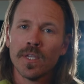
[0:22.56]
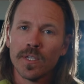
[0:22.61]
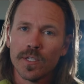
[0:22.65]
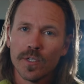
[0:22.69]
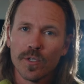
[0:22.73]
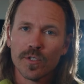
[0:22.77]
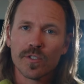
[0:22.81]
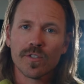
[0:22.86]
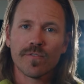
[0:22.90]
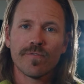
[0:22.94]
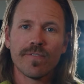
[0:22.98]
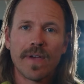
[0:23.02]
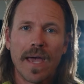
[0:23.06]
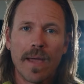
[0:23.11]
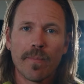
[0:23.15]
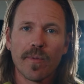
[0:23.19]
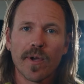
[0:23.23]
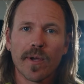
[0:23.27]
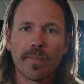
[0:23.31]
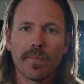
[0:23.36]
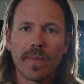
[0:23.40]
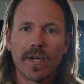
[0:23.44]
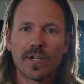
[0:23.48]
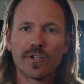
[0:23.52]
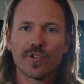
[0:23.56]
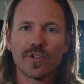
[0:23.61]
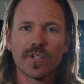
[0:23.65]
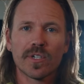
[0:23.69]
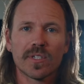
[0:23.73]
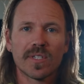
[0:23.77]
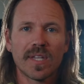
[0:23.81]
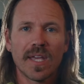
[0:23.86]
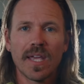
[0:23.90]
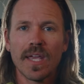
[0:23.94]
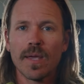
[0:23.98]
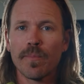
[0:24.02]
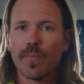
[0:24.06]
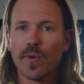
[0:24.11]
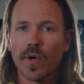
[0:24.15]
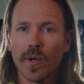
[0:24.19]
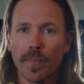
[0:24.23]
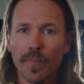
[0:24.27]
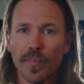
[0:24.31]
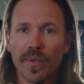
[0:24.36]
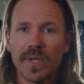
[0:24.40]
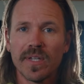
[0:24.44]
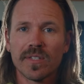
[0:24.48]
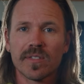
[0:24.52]
Use a fabric measuring tape or
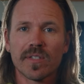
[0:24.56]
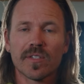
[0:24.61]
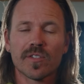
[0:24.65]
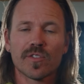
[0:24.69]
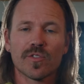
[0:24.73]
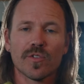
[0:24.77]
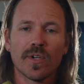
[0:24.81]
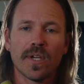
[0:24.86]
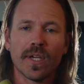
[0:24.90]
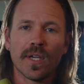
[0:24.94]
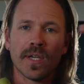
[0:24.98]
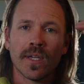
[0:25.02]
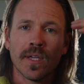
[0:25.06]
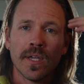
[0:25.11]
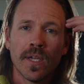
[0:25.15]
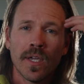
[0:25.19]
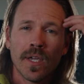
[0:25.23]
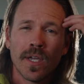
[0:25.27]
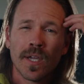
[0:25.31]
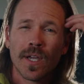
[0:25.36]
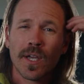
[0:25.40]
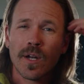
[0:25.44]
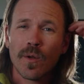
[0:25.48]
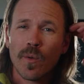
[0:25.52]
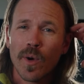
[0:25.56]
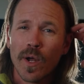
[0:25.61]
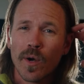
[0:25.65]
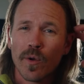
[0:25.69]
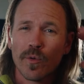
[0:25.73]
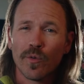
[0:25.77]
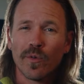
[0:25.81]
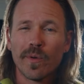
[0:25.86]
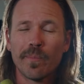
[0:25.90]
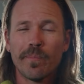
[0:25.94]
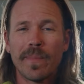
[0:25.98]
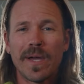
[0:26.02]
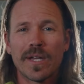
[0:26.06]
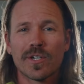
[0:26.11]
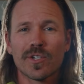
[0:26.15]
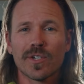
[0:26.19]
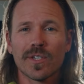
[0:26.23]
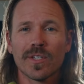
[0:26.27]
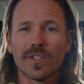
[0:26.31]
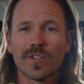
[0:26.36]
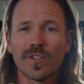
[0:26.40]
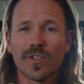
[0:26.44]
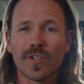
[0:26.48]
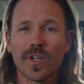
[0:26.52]
a piece of string. You're gonna wanna
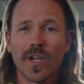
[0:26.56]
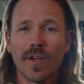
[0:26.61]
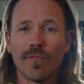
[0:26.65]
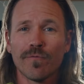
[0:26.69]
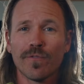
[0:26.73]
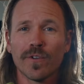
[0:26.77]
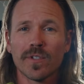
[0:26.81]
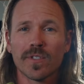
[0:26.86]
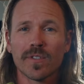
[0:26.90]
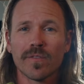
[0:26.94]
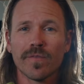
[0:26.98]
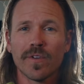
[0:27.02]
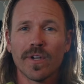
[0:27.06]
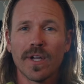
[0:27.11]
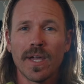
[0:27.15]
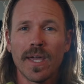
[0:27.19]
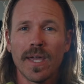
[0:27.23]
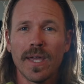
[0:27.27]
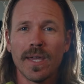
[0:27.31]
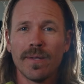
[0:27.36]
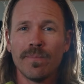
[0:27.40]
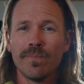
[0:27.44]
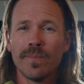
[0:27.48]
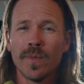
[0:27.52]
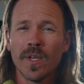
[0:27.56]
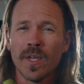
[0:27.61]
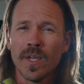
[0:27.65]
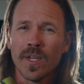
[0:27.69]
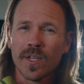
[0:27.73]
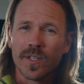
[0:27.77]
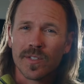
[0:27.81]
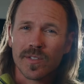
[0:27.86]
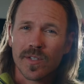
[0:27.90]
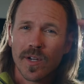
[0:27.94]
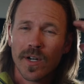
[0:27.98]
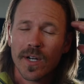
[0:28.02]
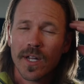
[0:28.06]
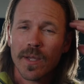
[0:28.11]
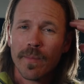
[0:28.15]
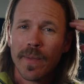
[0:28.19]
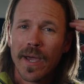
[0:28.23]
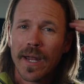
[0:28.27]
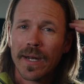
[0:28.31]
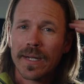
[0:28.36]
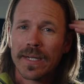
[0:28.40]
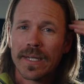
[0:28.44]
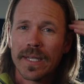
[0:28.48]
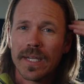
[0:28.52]
measure the circumference of your head, starting
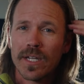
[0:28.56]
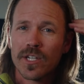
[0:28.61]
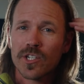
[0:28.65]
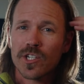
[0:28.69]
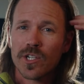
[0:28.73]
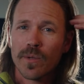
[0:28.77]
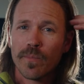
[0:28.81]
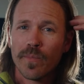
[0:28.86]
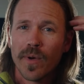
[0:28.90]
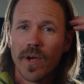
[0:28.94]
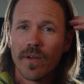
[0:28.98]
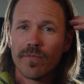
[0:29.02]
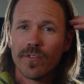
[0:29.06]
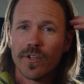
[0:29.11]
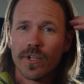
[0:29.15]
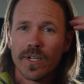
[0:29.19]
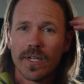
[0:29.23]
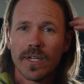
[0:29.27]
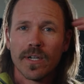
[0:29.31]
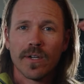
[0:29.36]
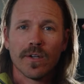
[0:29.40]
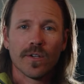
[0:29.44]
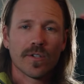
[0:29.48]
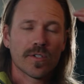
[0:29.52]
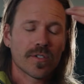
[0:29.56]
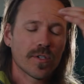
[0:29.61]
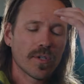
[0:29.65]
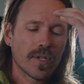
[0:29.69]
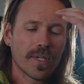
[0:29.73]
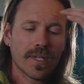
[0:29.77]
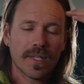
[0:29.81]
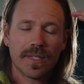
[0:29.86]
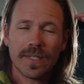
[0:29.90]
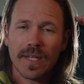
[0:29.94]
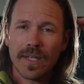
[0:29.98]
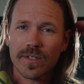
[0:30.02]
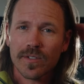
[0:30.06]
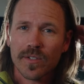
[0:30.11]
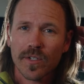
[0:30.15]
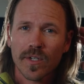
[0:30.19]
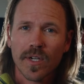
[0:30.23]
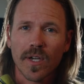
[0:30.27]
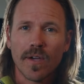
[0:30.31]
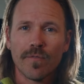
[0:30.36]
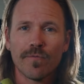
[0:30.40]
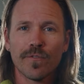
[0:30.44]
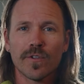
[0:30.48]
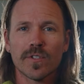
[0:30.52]
about an inch above your ears. So get that
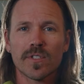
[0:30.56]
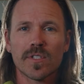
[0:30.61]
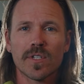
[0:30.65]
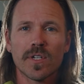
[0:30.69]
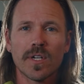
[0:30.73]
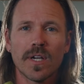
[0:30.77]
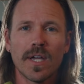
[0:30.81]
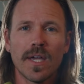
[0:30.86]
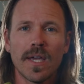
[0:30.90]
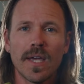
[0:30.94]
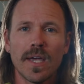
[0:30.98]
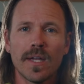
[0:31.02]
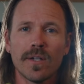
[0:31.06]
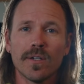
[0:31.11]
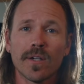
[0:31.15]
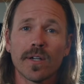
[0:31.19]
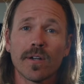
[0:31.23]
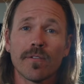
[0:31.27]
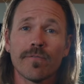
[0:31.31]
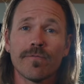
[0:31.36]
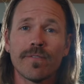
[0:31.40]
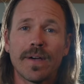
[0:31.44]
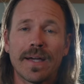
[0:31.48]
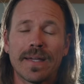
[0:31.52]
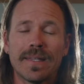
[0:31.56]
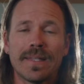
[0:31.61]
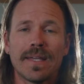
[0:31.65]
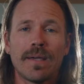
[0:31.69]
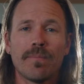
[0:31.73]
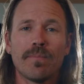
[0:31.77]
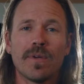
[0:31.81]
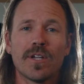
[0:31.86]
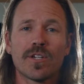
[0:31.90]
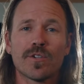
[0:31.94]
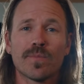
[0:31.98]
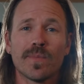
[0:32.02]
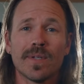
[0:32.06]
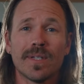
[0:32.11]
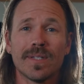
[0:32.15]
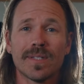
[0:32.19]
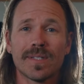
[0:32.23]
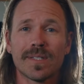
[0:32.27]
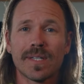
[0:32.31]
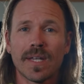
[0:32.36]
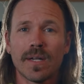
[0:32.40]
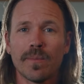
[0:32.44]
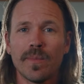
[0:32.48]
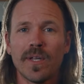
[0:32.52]
circumference of your head. You're gonna find that measurement in
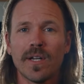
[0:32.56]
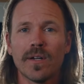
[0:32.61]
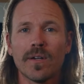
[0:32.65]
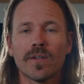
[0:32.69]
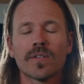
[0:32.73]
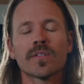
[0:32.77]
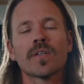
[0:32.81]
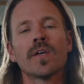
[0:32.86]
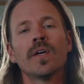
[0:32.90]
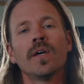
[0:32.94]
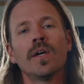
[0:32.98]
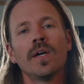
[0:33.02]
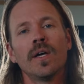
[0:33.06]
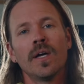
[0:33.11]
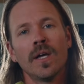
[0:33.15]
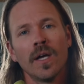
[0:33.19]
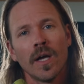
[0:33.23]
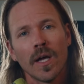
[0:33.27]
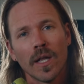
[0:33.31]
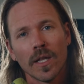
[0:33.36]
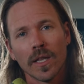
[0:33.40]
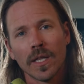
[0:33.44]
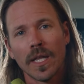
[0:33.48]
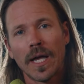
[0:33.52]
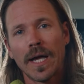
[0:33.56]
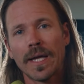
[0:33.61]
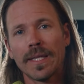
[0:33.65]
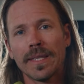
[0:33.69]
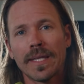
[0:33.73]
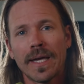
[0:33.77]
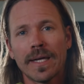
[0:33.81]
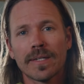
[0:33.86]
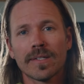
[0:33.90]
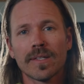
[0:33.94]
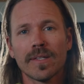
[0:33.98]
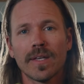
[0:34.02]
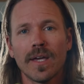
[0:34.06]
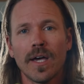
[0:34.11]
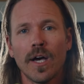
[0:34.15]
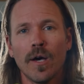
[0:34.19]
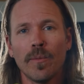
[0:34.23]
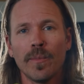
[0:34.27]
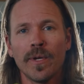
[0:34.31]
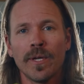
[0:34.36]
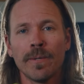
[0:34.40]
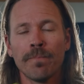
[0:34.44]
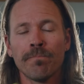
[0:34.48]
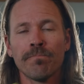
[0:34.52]
centimeters, align that to the
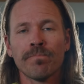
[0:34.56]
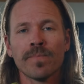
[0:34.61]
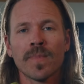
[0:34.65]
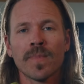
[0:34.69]
helmet.